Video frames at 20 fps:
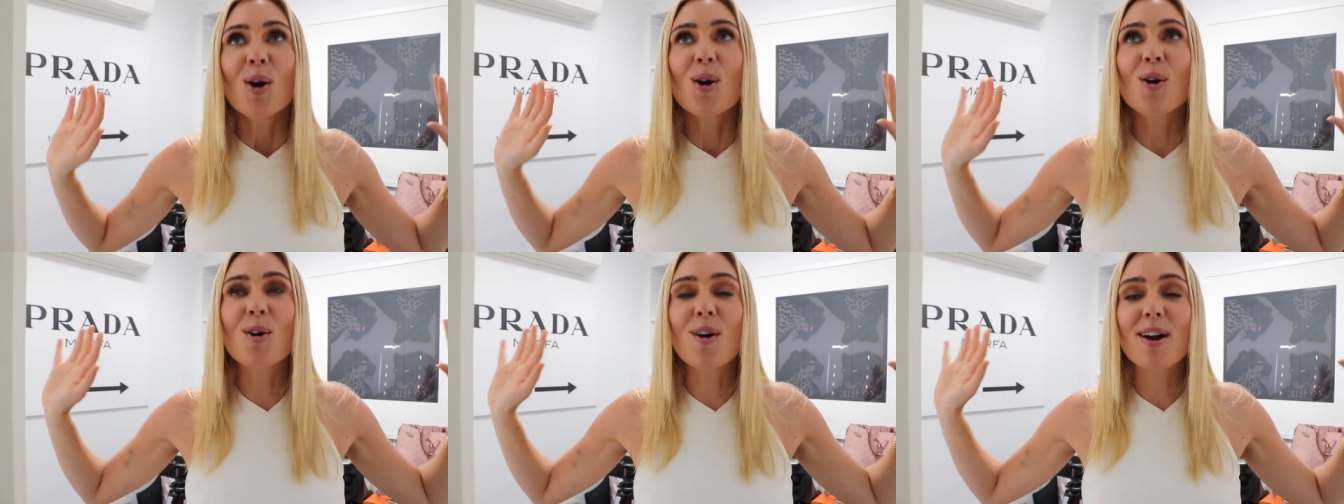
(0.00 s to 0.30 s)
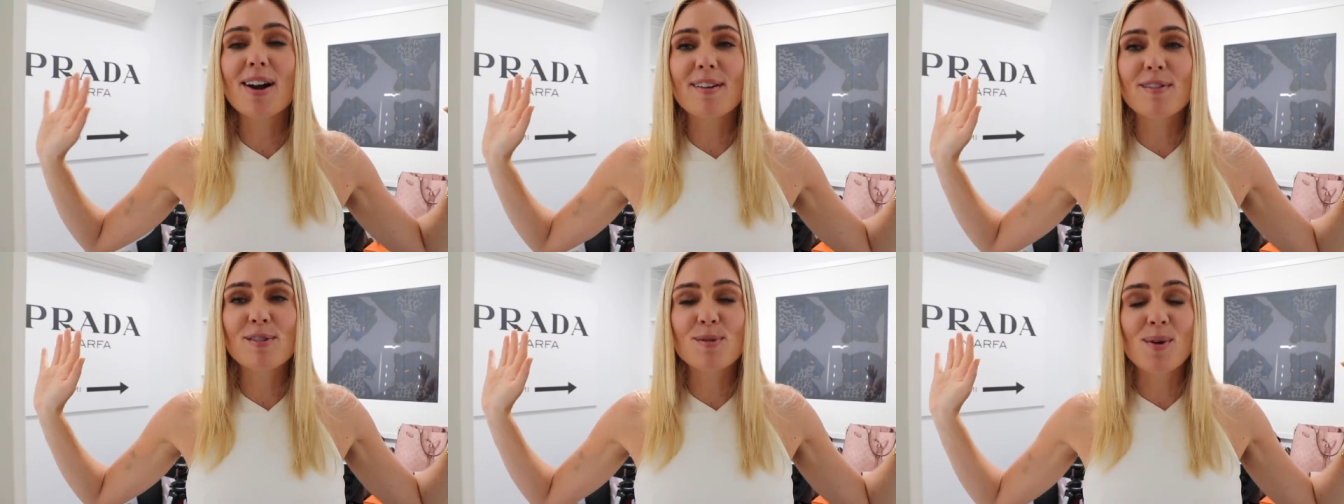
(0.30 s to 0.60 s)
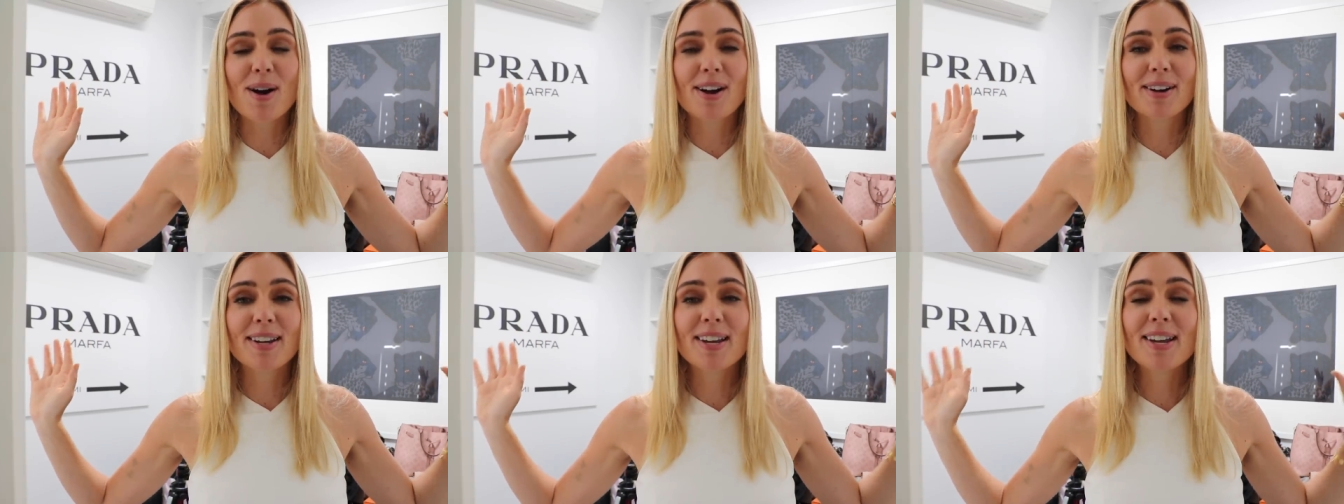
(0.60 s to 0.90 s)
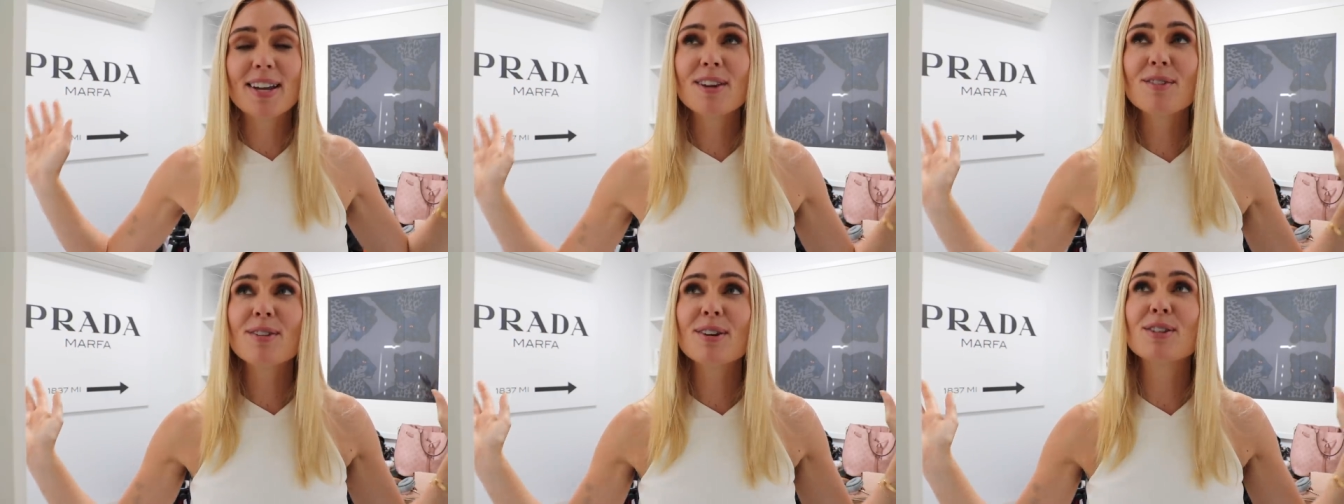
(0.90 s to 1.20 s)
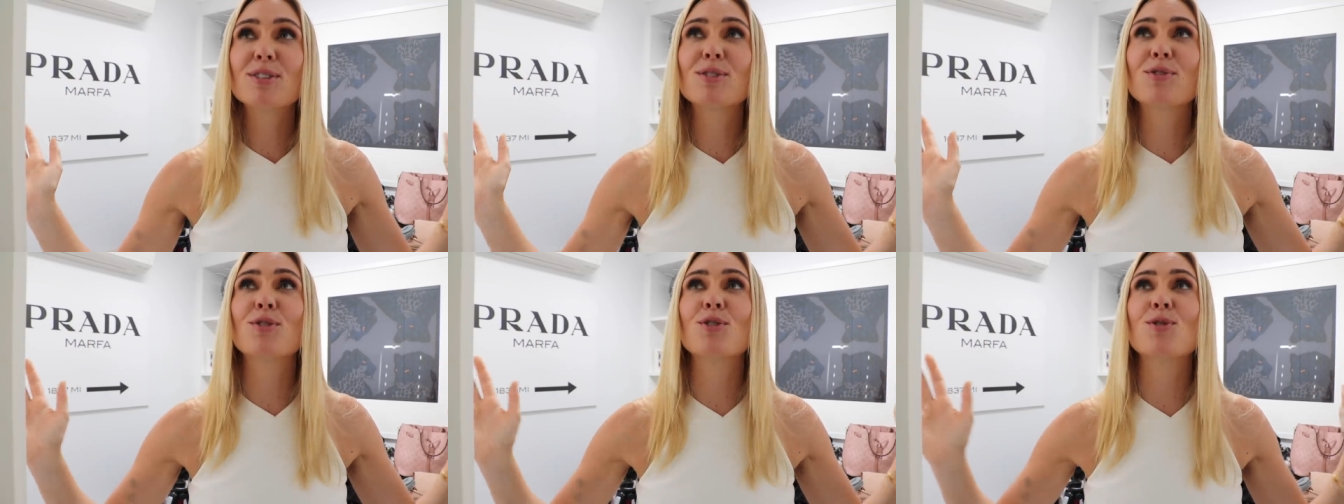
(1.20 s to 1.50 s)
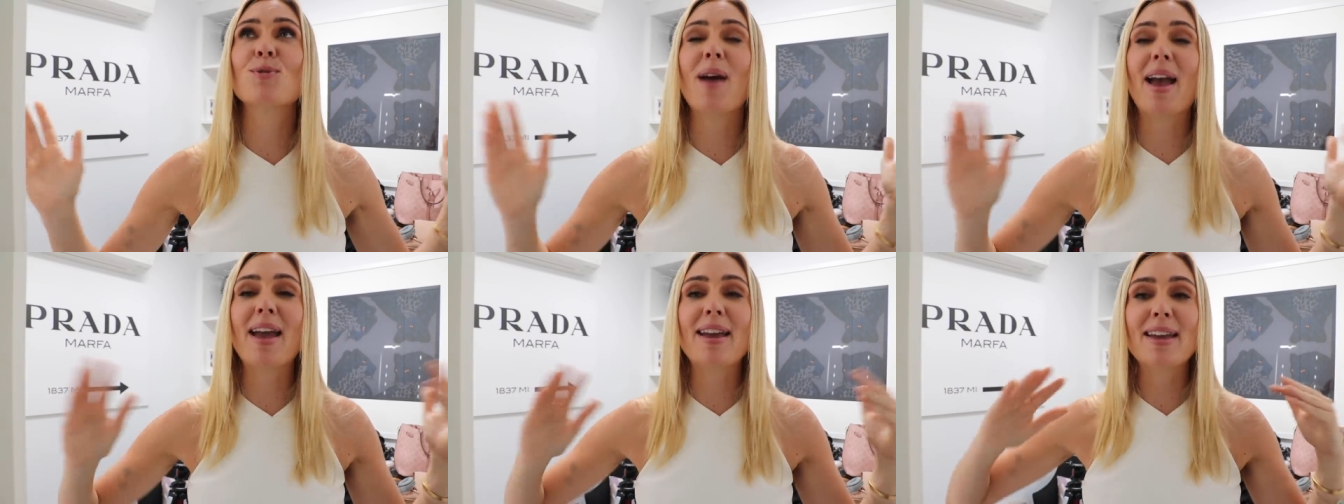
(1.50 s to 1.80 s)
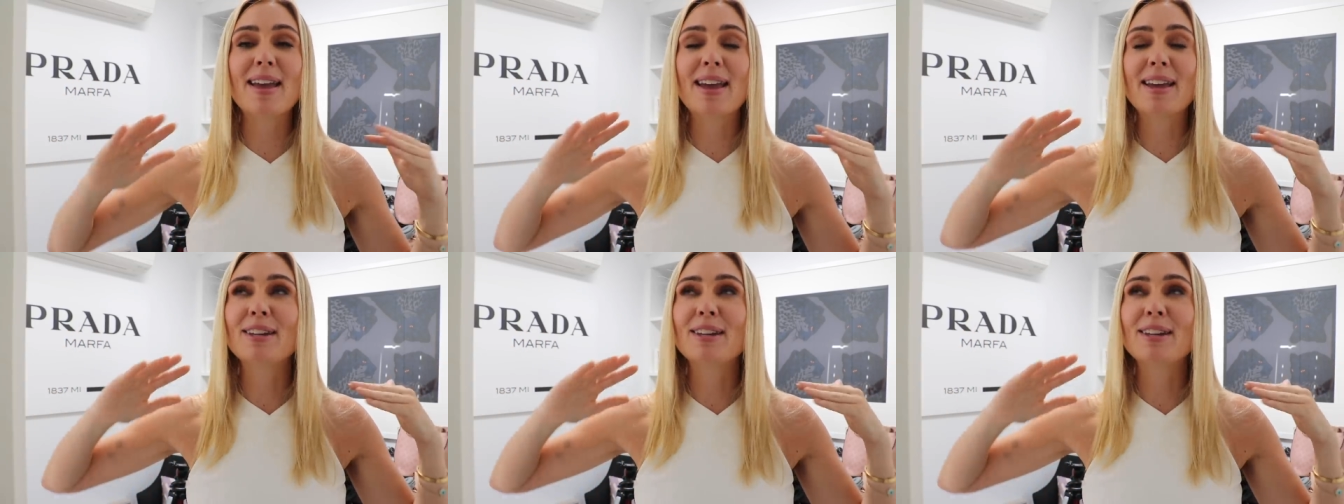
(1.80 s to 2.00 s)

All right, everyone, here is to a,